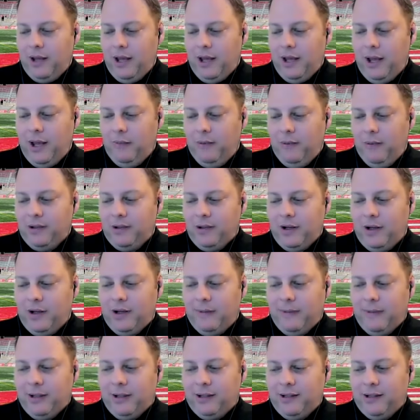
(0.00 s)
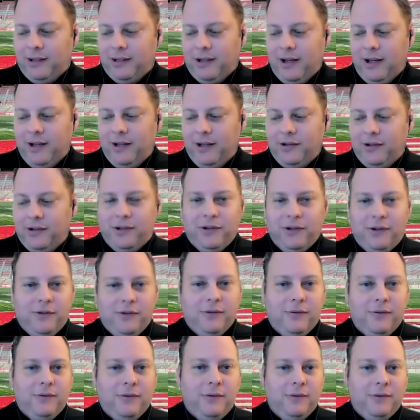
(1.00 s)
I want to talk about this
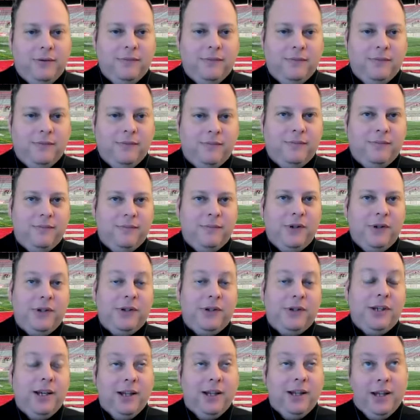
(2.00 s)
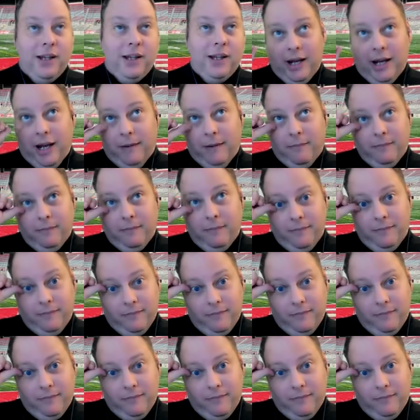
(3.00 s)
LSU UCLA game